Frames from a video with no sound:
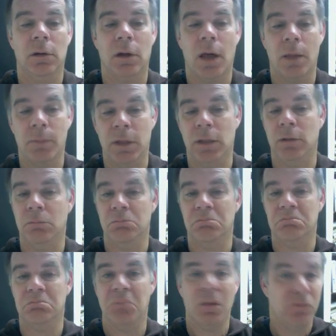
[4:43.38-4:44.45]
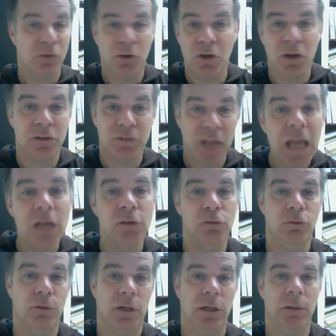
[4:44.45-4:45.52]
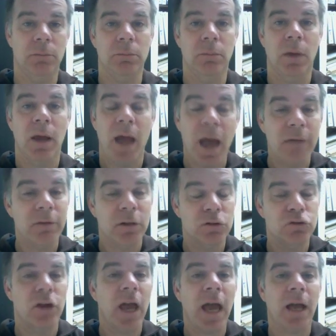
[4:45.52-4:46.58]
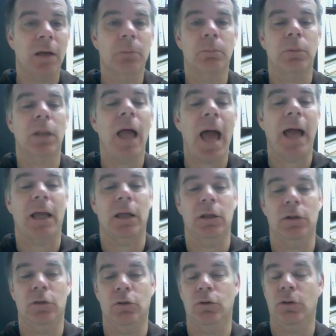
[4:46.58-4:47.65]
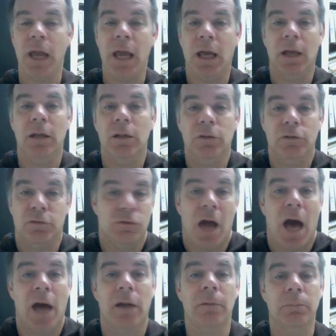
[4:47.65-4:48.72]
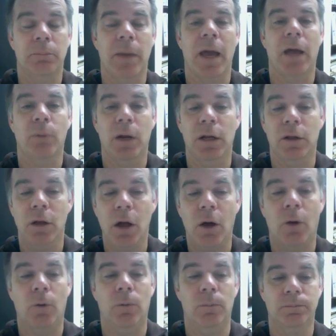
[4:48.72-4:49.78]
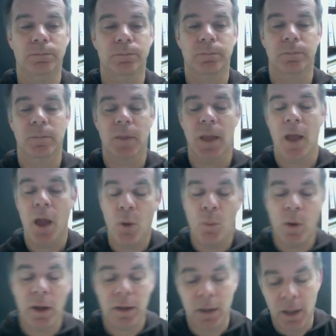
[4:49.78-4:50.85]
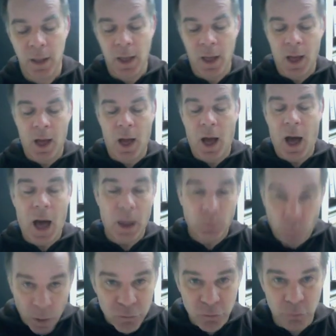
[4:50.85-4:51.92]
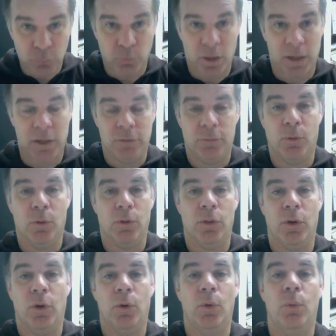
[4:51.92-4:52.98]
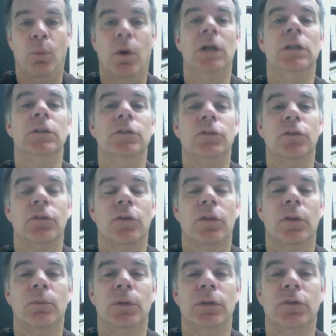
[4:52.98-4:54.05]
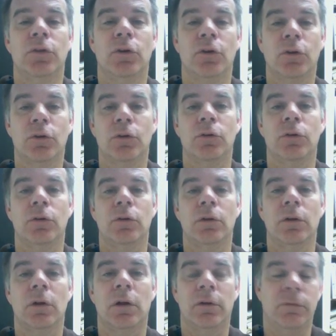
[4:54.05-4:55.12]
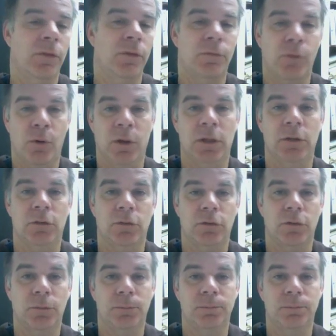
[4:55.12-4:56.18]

I mean, if you're going to daydream, having Jack Black in your head is not a bad way to go. What I wasn't ready for, though, was the return of the voice.